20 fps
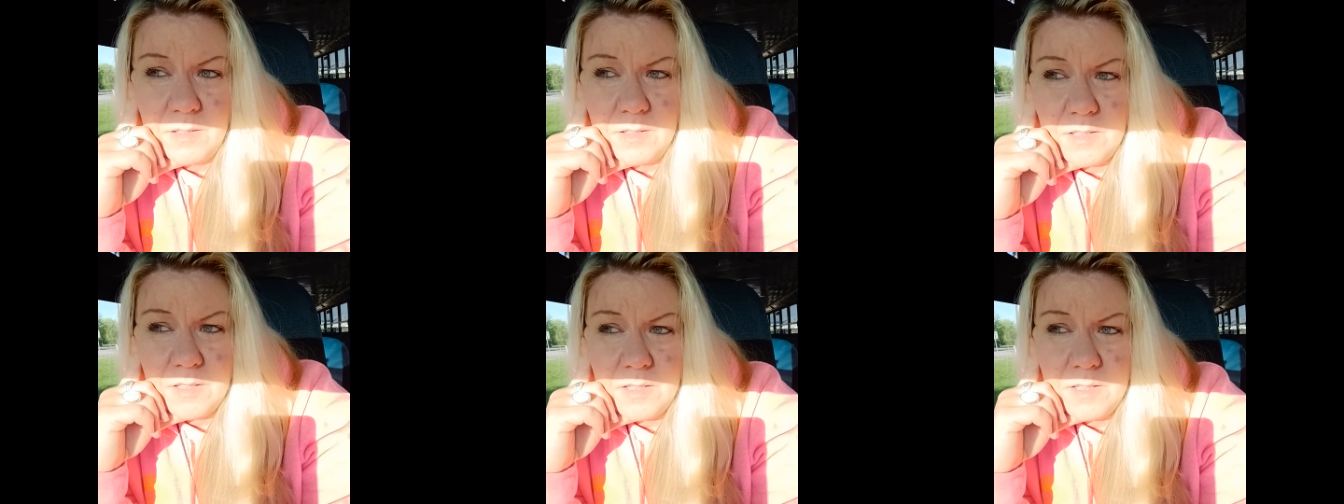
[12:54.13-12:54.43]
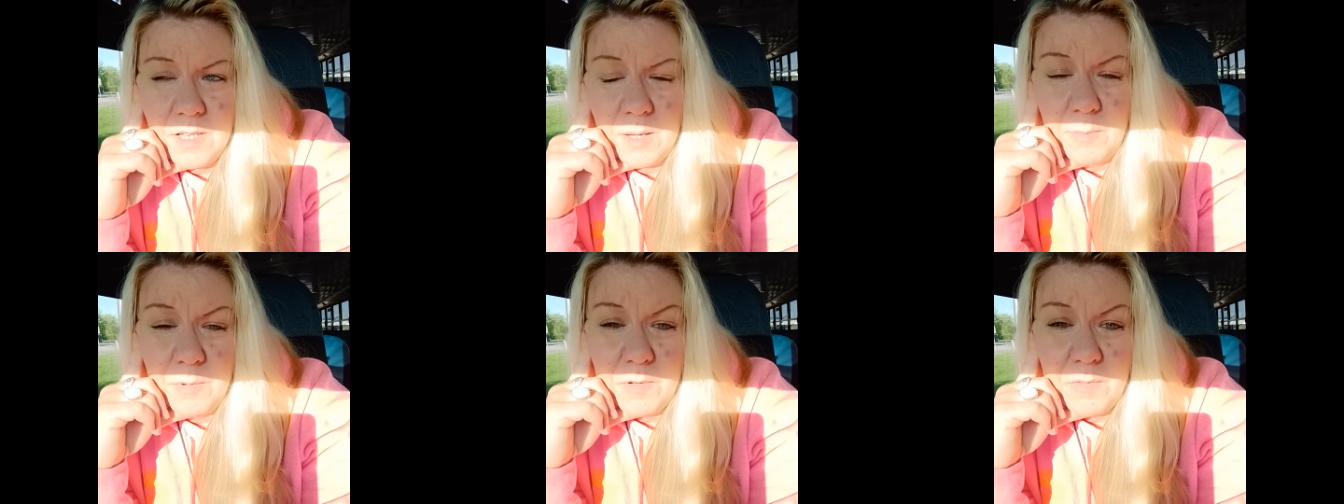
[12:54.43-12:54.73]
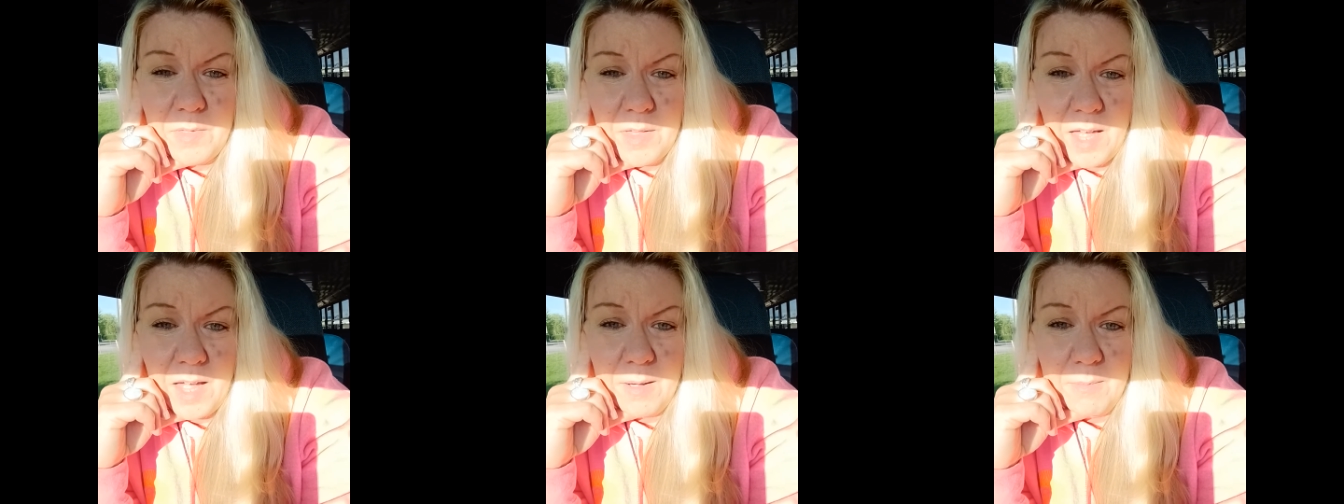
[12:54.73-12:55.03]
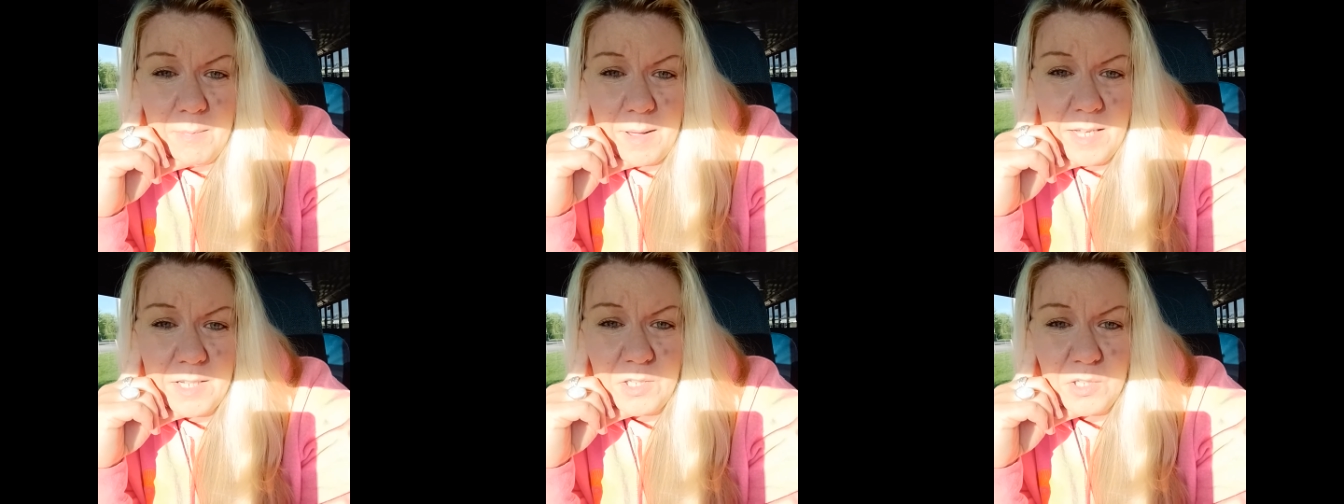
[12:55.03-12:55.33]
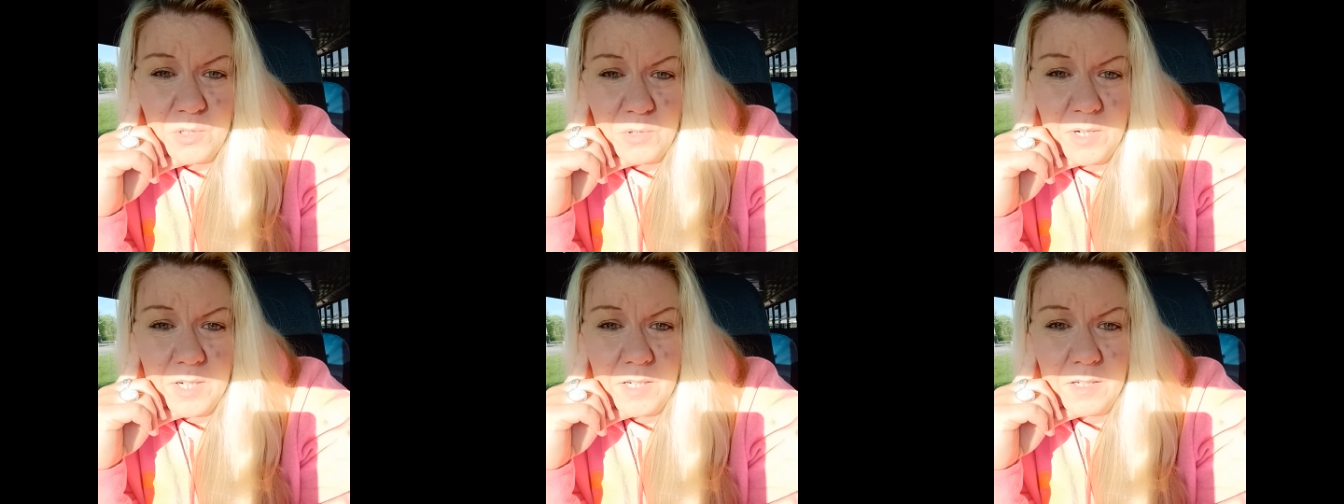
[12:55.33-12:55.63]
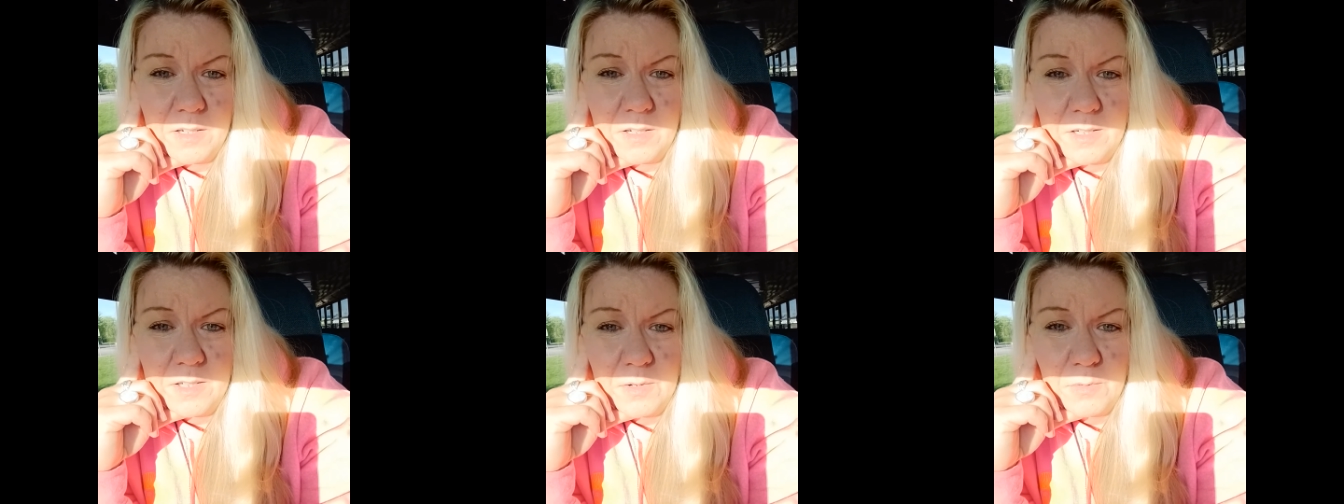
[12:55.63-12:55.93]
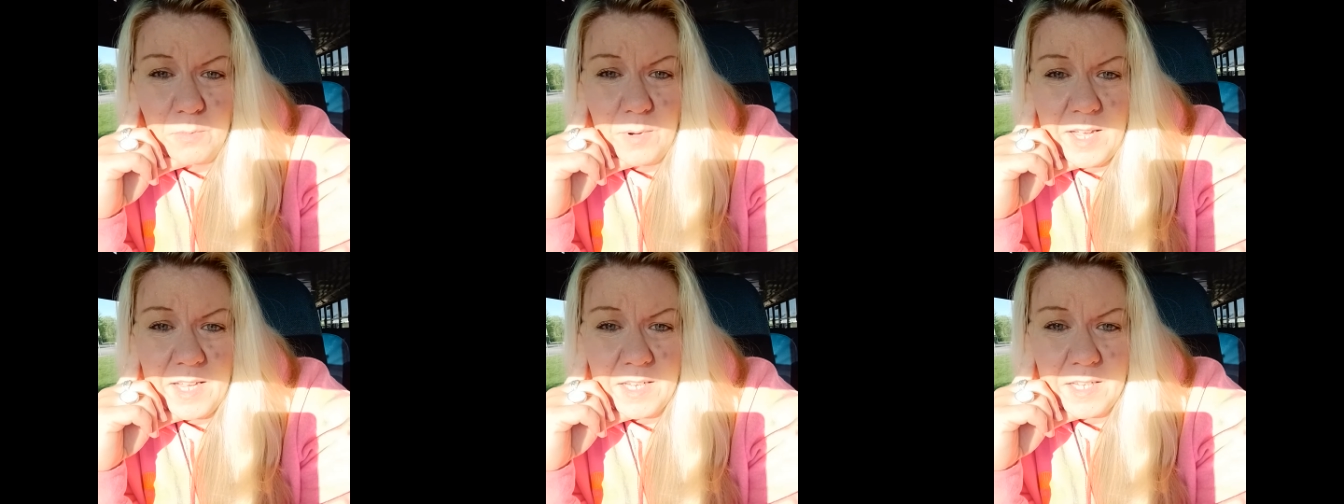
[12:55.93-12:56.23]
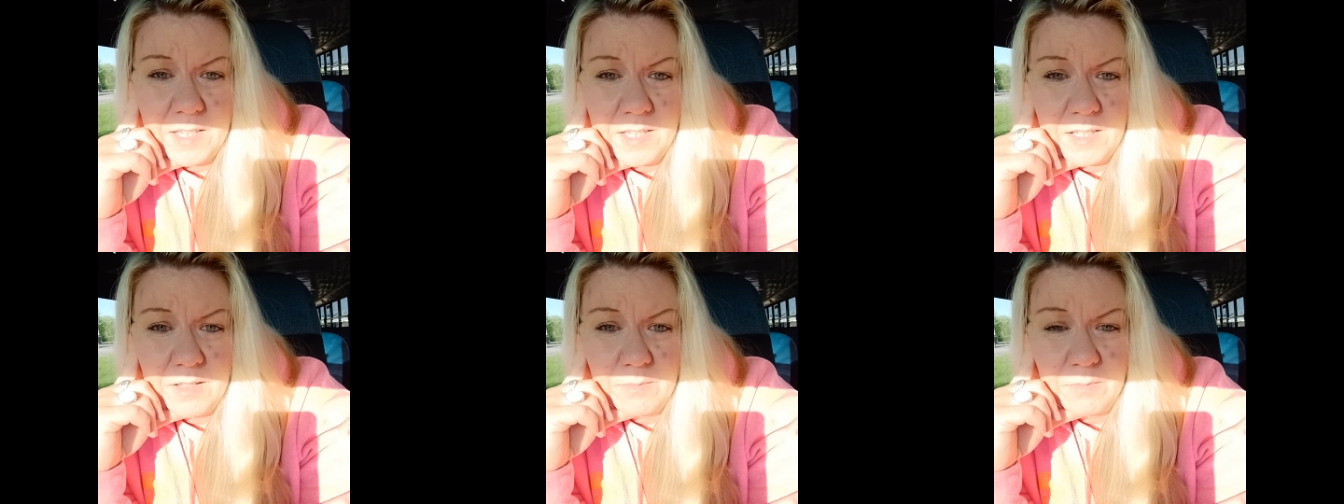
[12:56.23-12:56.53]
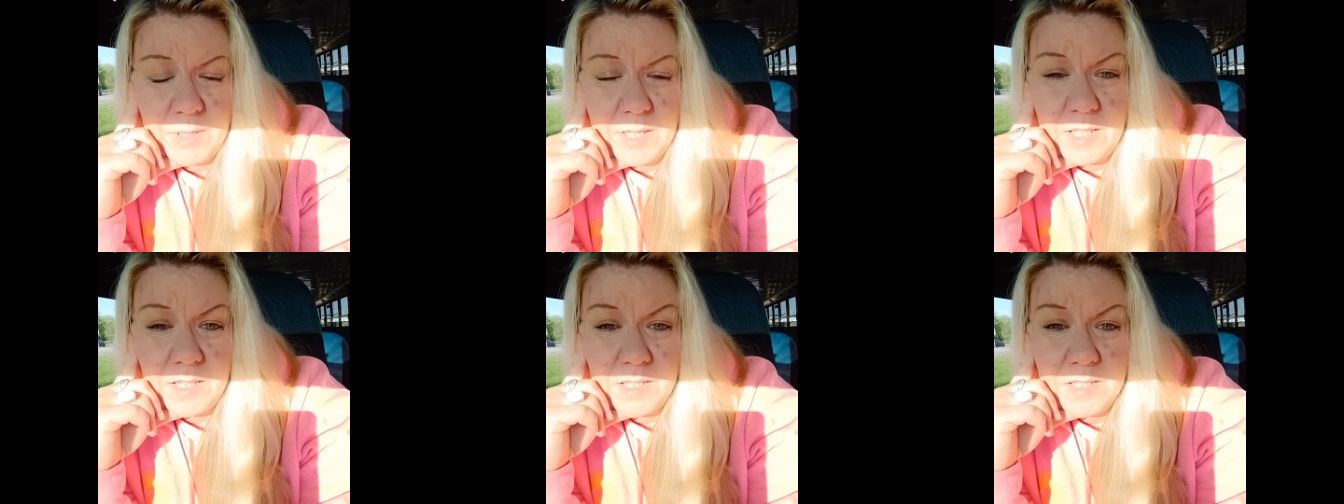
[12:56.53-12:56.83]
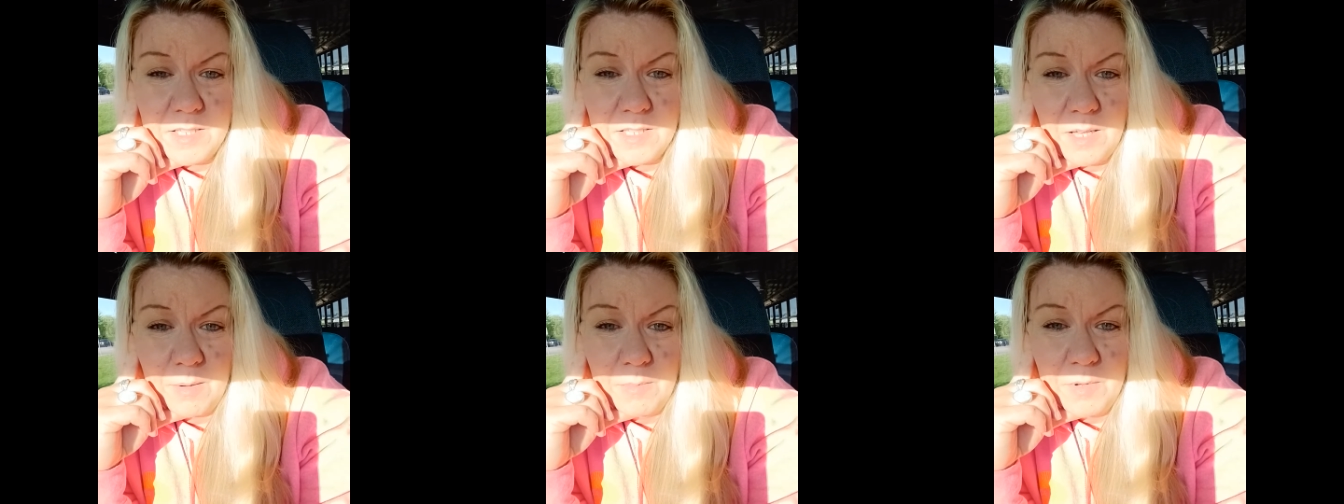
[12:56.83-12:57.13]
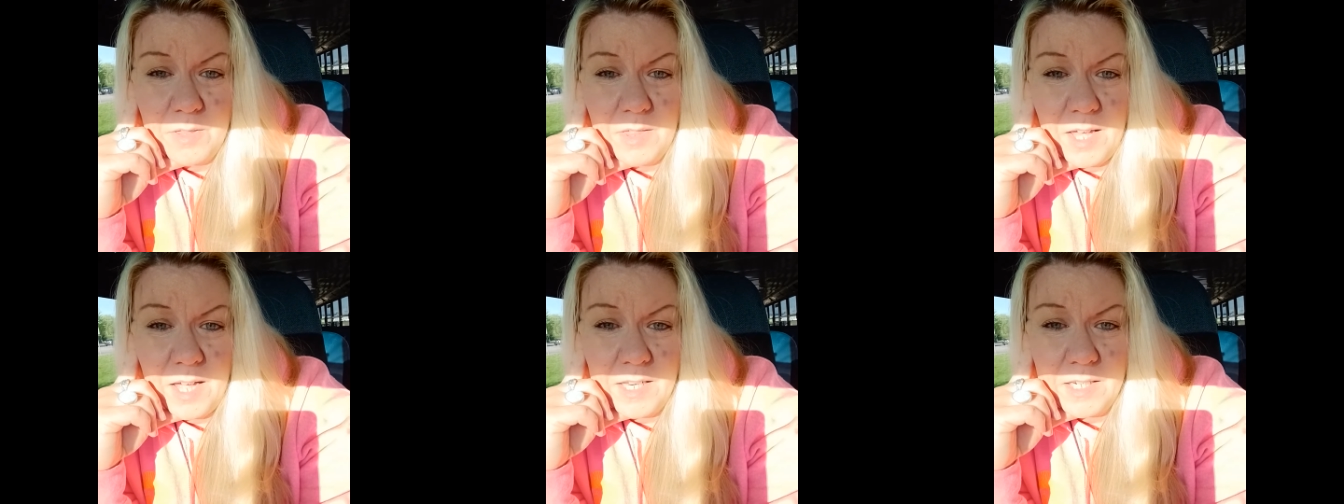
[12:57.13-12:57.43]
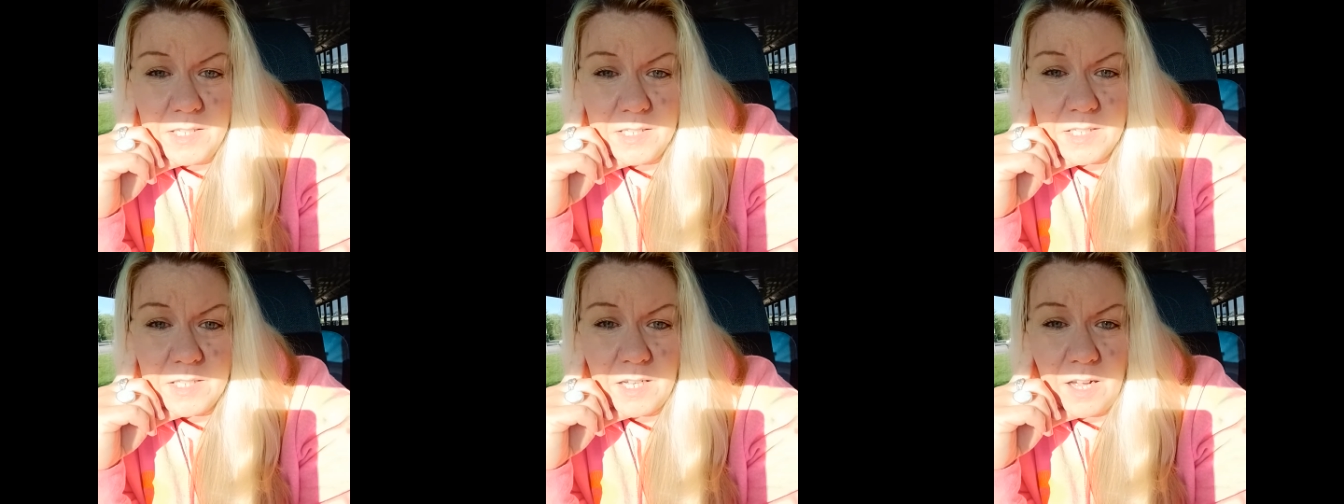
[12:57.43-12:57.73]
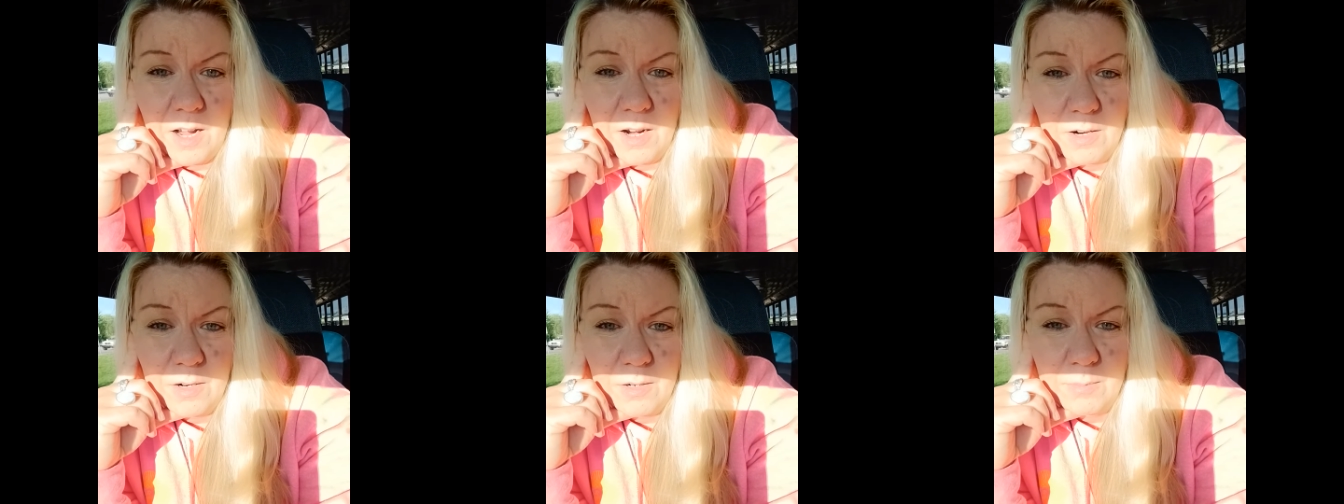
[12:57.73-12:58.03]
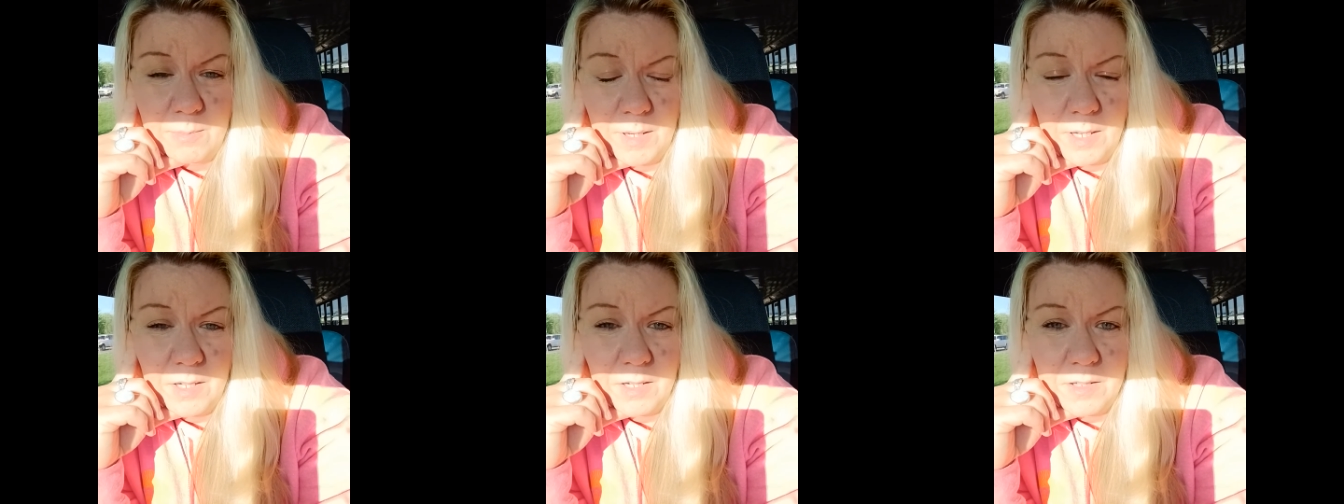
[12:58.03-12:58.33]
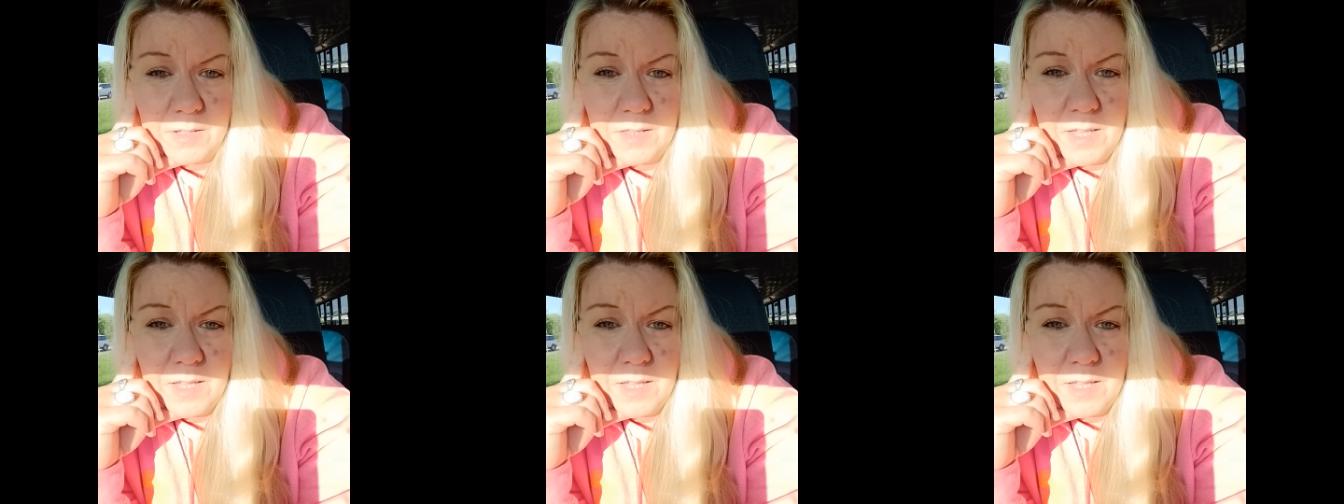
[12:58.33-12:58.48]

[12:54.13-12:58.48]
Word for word: some of that might trigger an awakening because some of that is karma